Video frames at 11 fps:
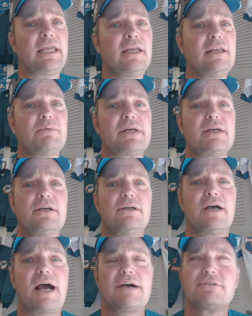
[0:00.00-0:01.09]
Anyway,
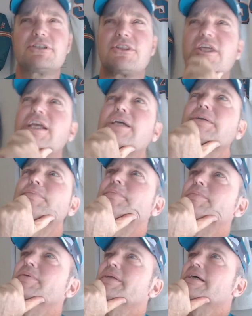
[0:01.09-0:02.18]
I was thinking,
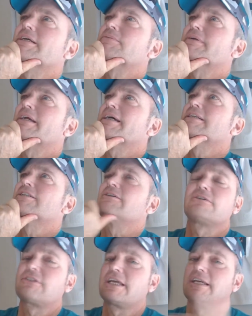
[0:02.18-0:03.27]
yes, when I
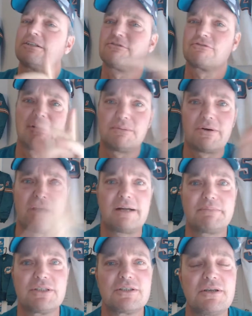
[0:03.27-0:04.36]
start thinking, trouble
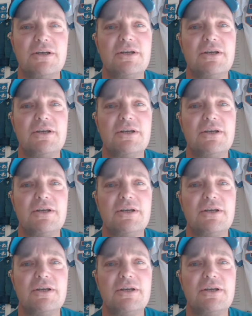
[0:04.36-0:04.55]
happens.